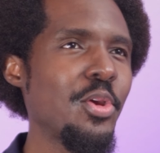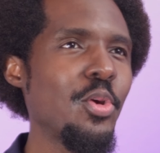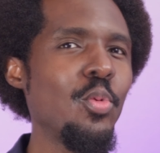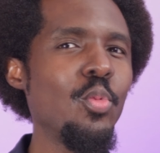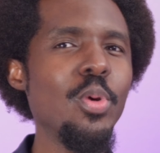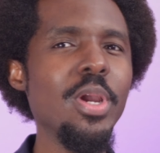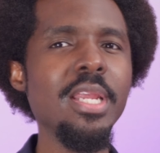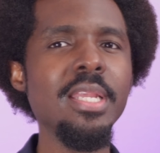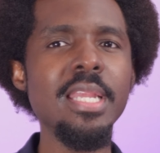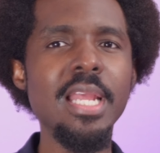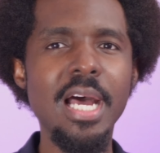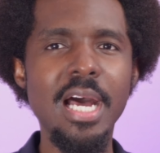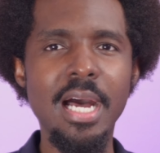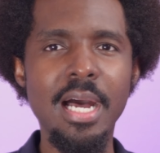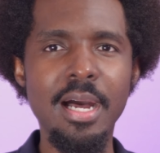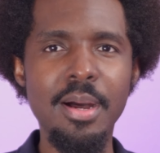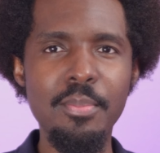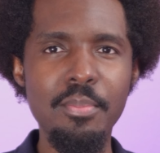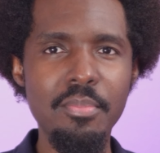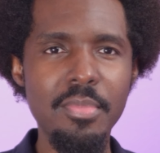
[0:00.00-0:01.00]
when
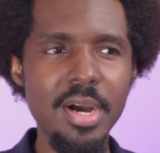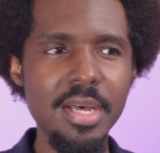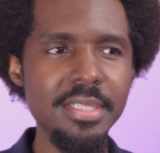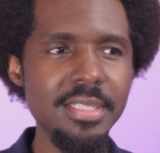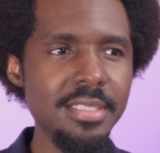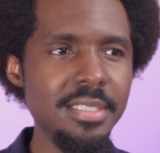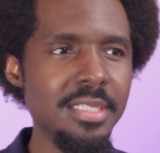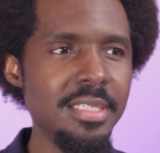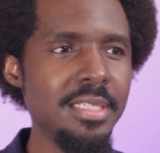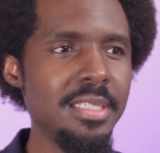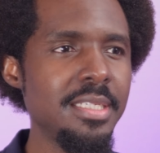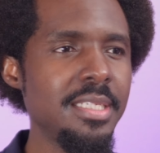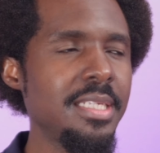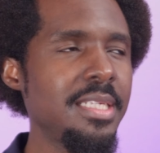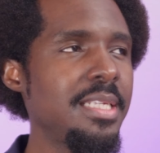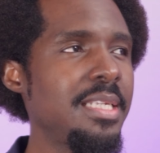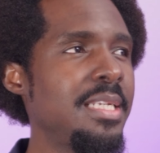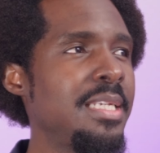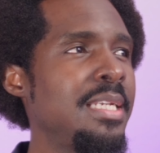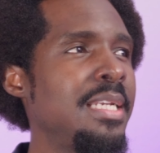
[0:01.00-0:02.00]
a mother
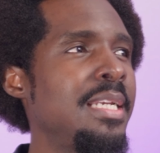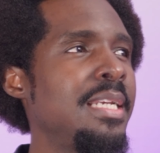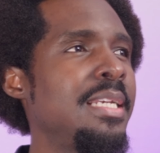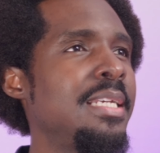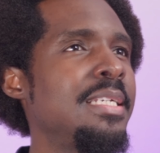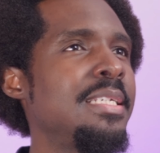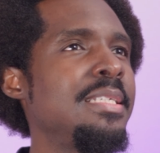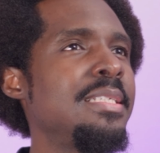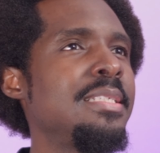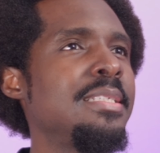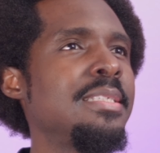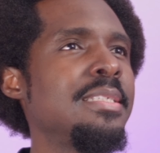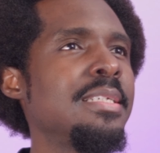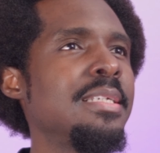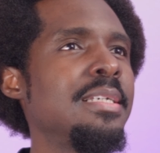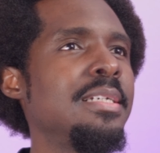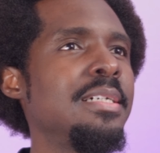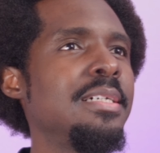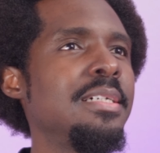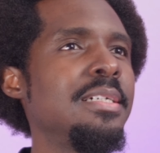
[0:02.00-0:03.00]
is
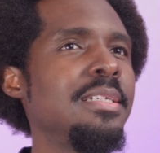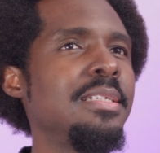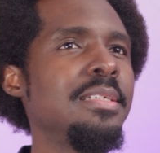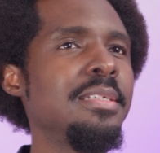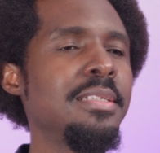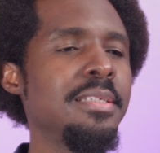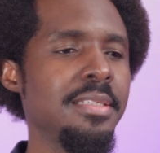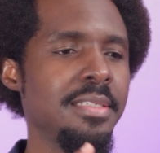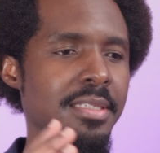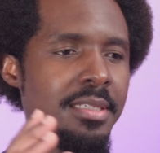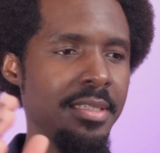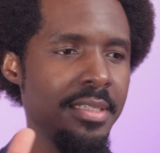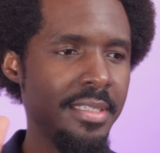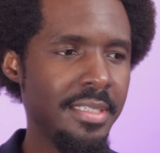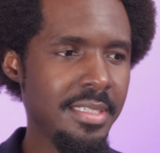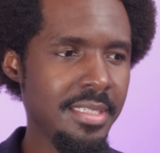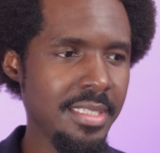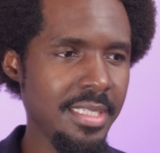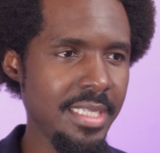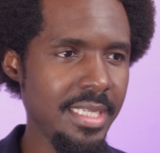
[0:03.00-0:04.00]

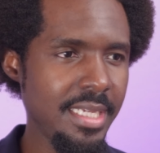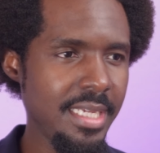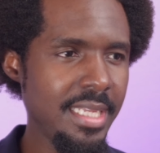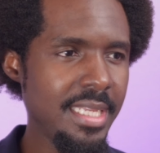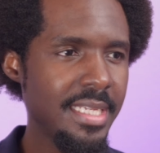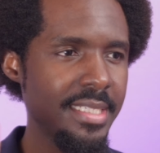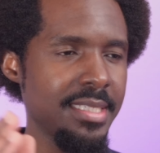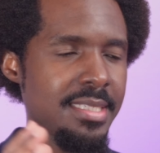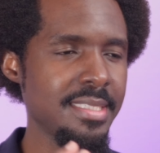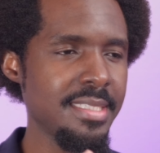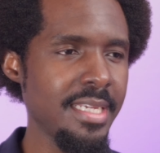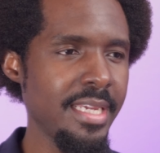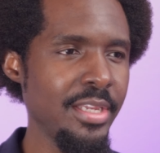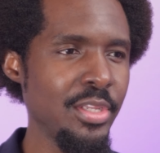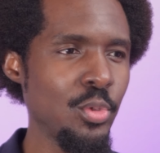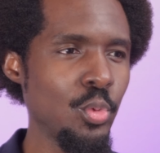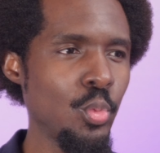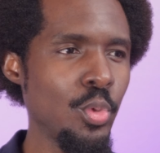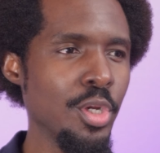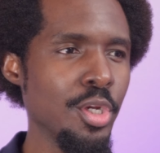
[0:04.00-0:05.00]
in a
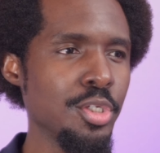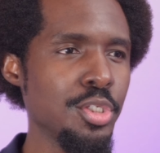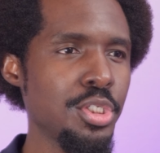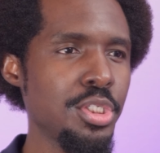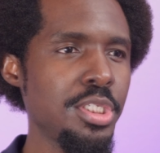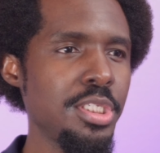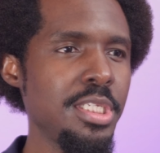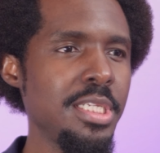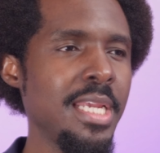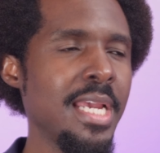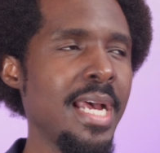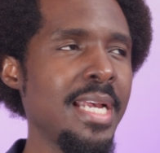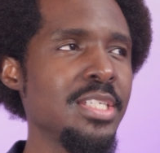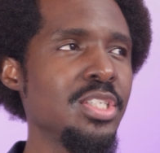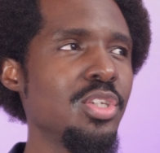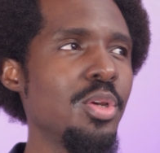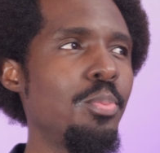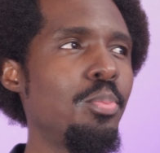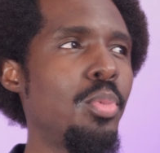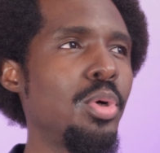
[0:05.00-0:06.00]
state where she
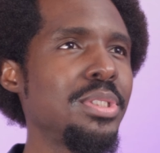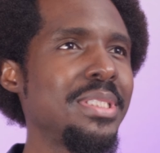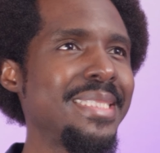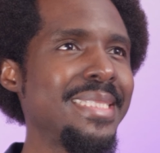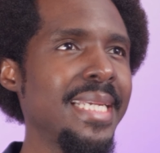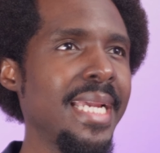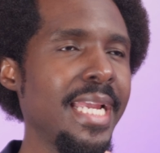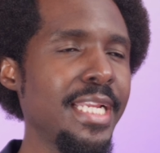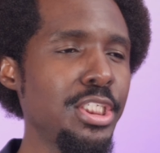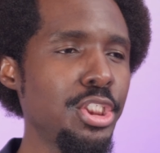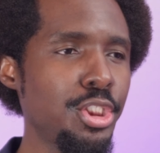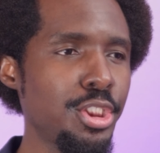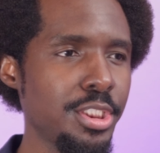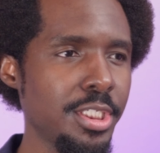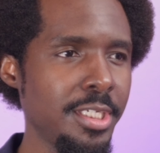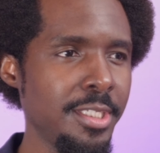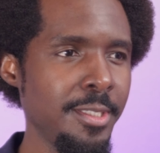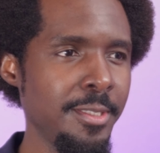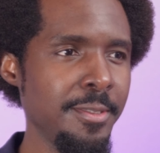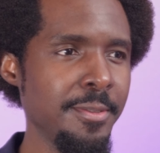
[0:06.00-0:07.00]
has the
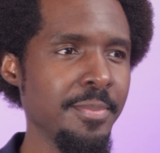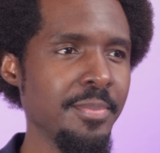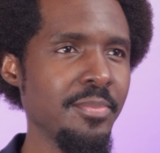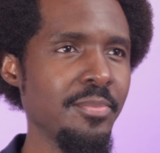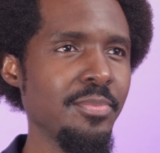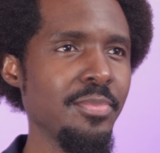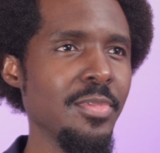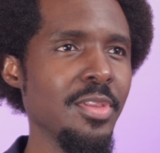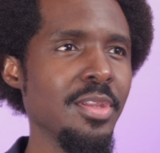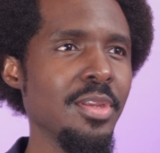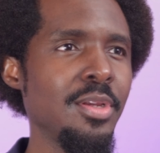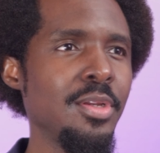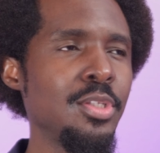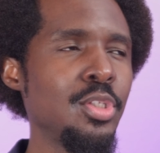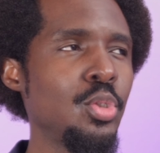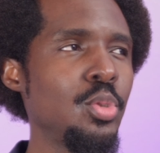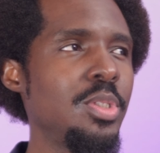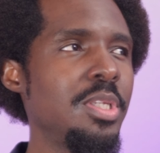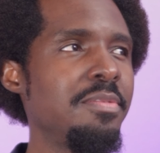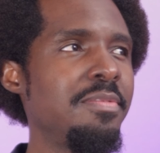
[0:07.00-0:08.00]
potential
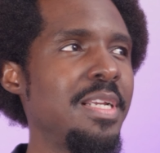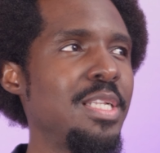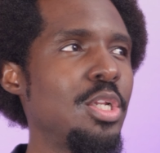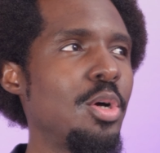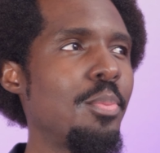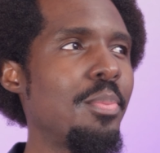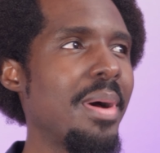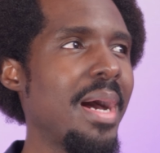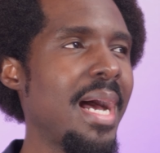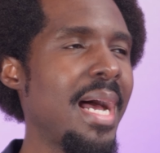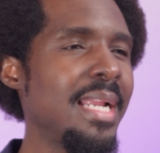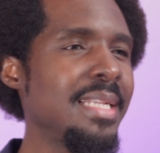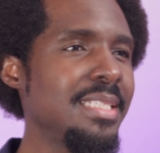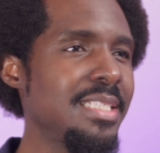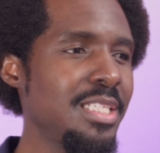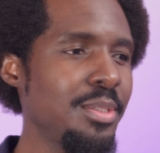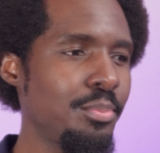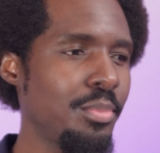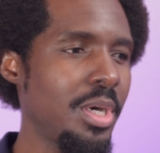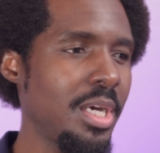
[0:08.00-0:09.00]
to develop
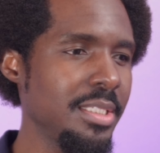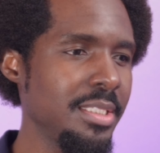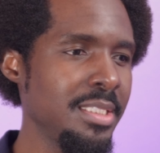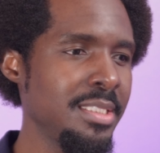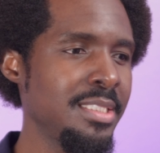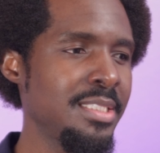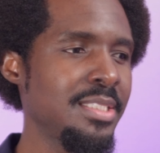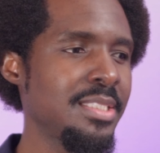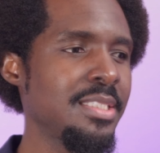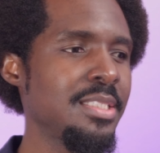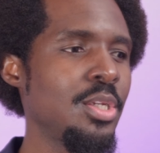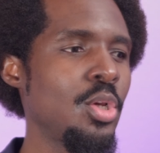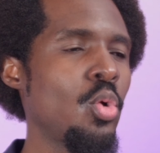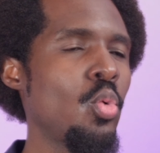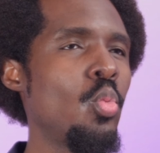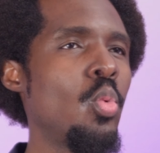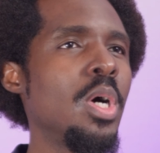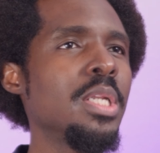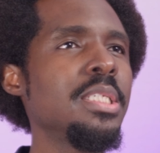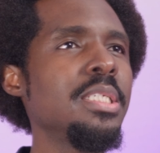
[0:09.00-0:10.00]
antibodies,
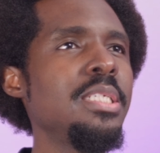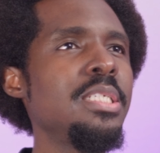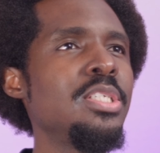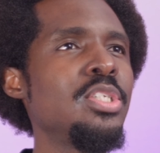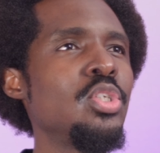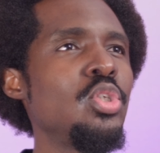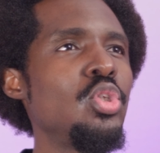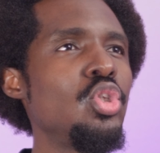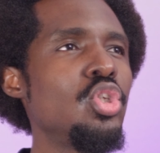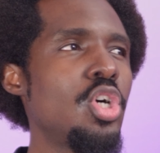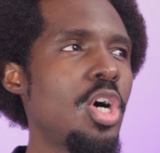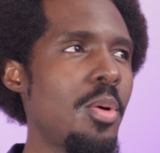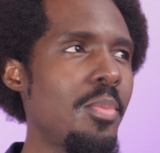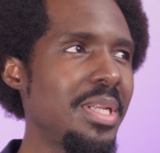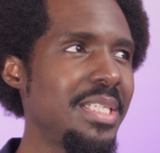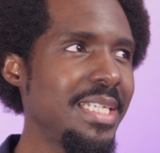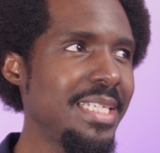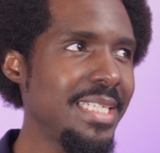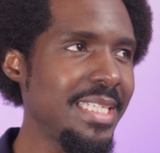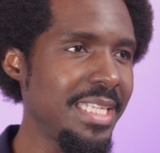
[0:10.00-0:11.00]
what is
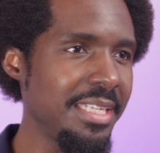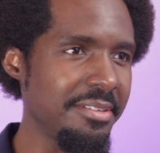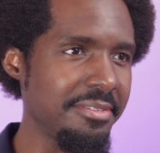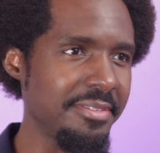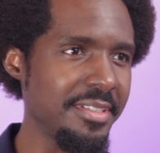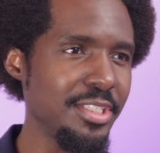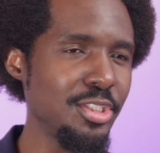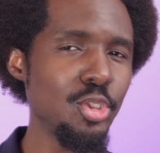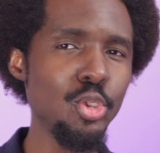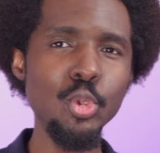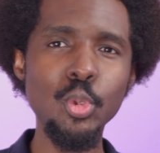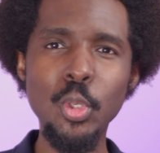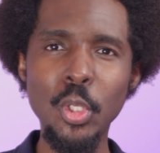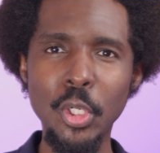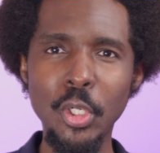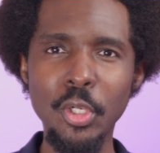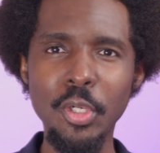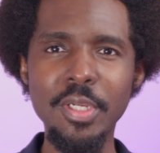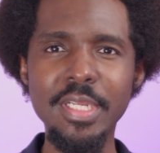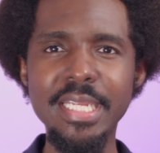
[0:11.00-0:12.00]
normally given to
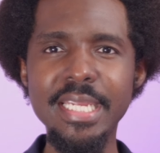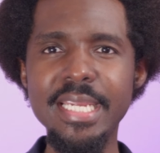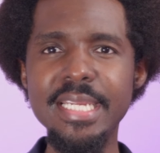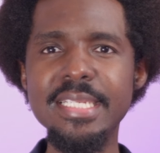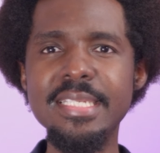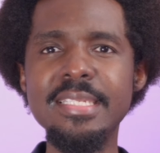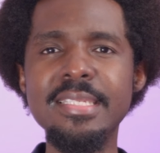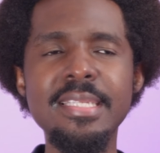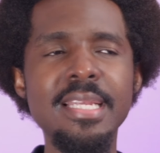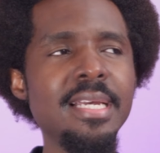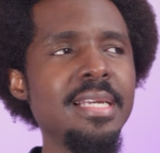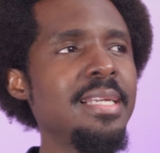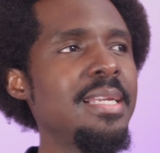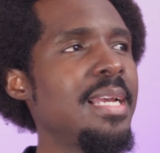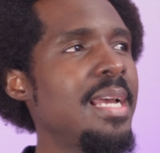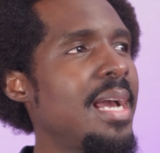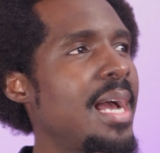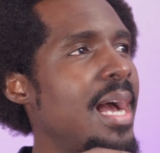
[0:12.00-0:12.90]
her is the